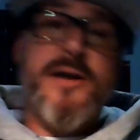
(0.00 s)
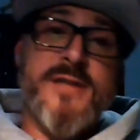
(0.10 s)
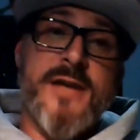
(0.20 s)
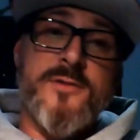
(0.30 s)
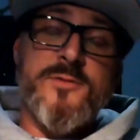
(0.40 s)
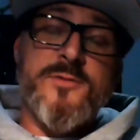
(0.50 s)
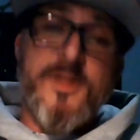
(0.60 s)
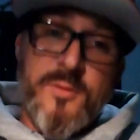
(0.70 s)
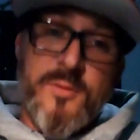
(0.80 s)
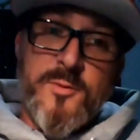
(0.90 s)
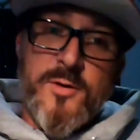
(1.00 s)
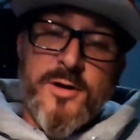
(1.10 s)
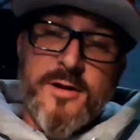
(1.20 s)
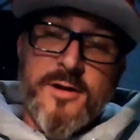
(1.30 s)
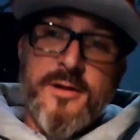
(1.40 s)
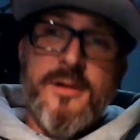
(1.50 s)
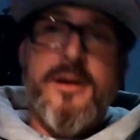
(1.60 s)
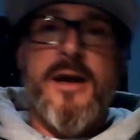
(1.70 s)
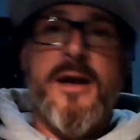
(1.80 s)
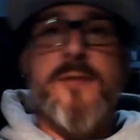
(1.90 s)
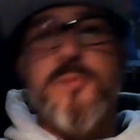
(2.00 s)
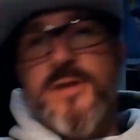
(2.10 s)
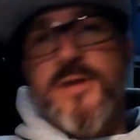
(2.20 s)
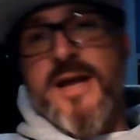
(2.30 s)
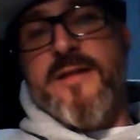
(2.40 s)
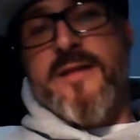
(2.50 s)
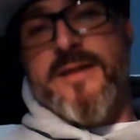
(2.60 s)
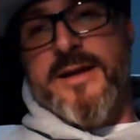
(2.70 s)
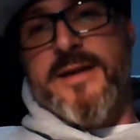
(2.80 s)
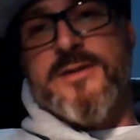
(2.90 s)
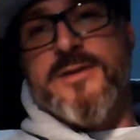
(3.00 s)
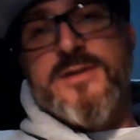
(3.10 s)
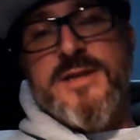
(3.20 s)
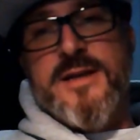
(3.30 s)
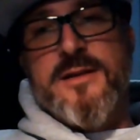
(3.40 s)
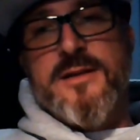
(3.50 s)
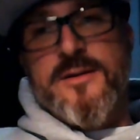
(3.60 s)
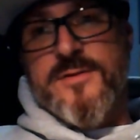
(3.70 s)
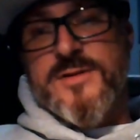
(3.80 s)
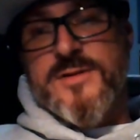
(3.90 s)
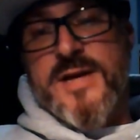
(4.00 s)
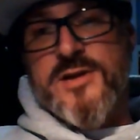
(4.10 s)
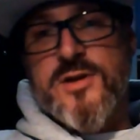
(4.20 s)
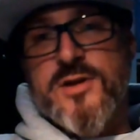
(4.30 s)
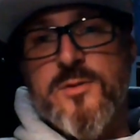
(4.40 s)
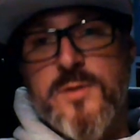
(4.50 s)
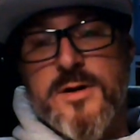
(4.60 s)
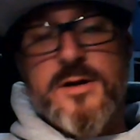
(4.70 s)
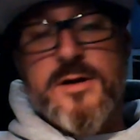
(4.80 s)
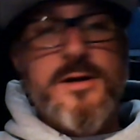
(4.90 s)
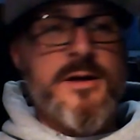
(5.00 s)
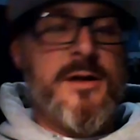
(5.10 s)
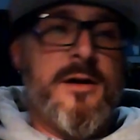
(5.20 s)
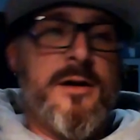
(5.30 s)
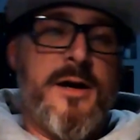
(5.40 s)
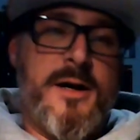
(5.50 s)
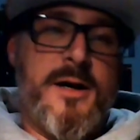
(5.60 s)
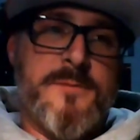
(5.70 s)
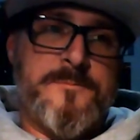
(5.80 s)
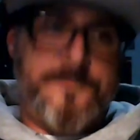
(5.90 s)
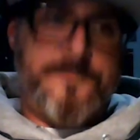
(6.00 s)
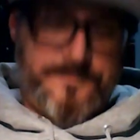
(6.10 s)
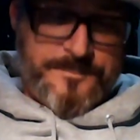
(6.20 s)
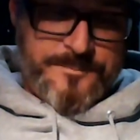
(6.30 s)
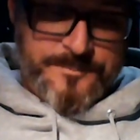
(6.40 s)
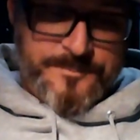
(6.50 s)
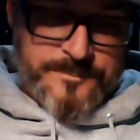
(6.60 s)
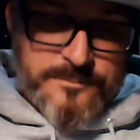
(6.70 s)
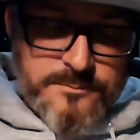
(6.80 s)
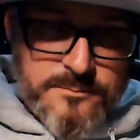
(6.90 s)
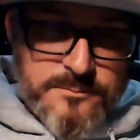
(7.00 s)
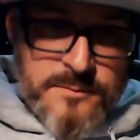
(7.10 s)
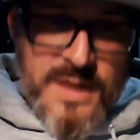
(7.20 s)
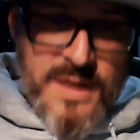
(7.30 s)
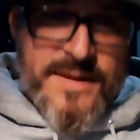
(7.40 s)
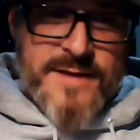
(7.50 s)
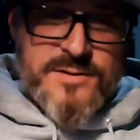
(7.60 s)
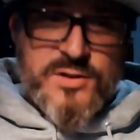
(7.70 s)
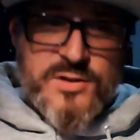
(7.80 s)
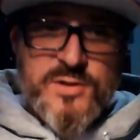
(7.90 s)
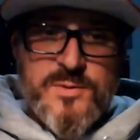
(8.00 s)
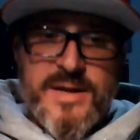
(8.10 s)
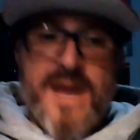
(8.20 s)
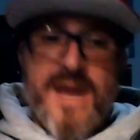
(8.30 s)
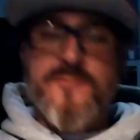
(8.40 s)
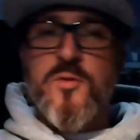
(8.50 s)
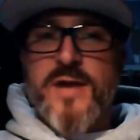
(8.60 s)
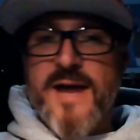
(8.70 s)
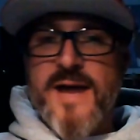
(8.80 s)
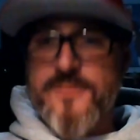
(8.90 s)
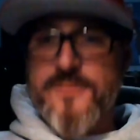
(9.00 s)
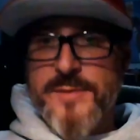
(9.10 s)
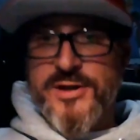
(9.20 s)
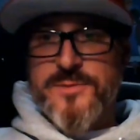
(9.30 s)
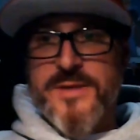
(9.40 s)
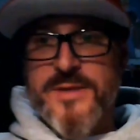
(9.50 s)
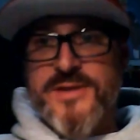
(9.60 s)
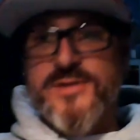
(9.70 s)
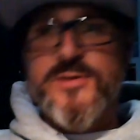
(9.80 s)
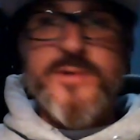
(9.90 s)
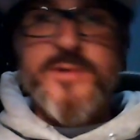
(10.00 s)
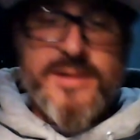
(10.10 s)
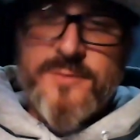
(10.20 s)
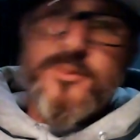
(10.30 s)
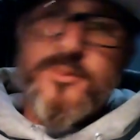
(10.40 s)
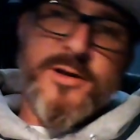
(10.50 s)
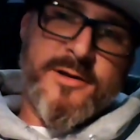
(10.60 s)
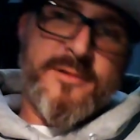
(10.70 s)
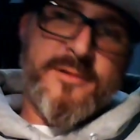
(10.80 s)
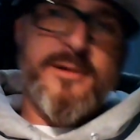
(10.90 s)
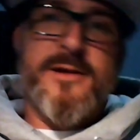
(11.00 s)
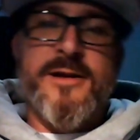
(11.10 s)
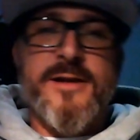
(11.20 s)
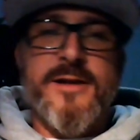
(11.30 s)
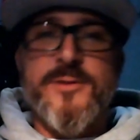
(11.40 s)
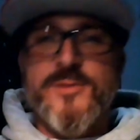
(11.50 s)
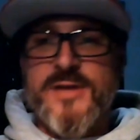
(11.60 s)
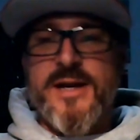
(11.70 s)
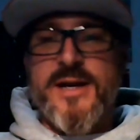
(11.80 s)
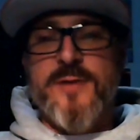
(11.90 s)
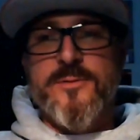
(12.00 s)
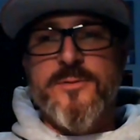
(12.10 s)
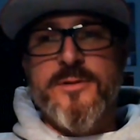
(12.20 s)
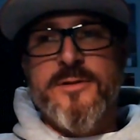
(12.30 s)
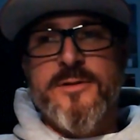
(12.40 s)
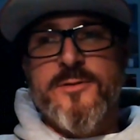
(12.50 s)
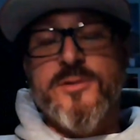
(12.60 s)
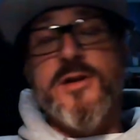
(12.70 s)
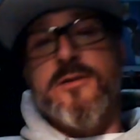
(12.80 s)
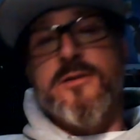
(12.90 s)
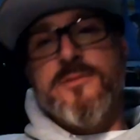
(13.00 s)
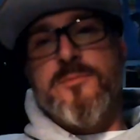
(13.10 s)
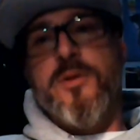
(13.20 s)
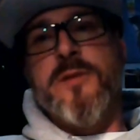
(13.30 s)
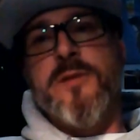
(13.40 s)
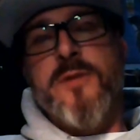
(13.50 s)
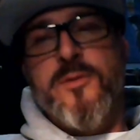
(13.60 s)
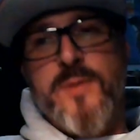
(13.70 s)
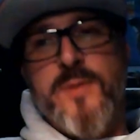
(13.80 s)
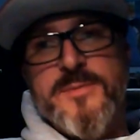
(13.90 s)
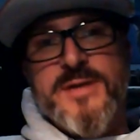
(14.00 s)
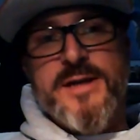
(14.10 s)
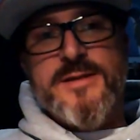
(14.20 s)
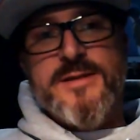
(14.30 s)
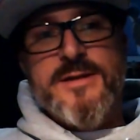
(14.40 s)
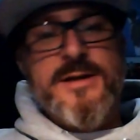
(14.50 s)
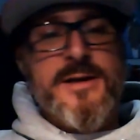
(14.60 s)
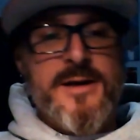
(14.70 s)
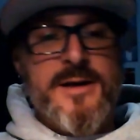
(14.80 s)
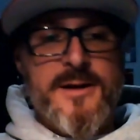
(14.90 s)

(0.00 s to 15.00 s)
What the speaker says: So now he's got to do double the work and put that thing in to see if it's actually going to work. Um, and then as soon as we have more confirmation pieces to it, then we're gonna get those sent out or start putting them on the website.